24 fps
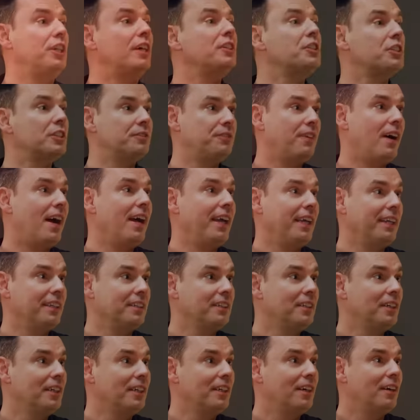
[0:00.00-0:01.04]
justifying
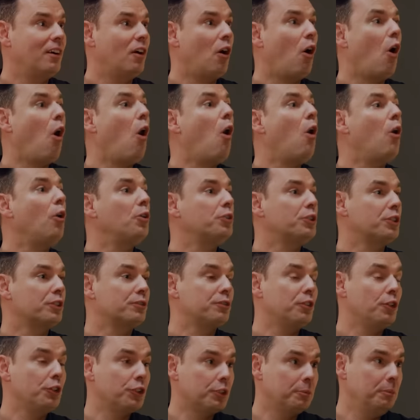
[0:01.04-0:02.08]
all your
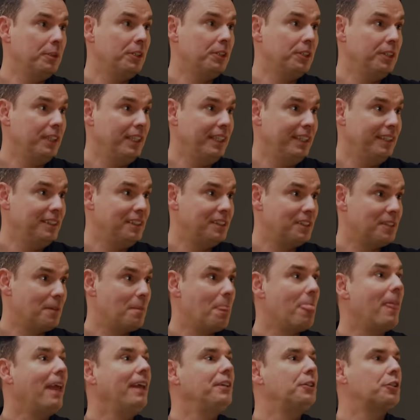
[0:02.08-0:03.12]
vulnerabilities
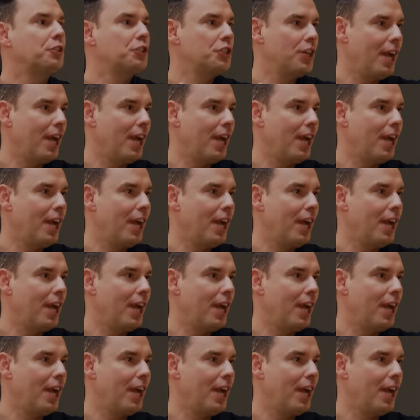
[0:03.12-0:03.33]
and your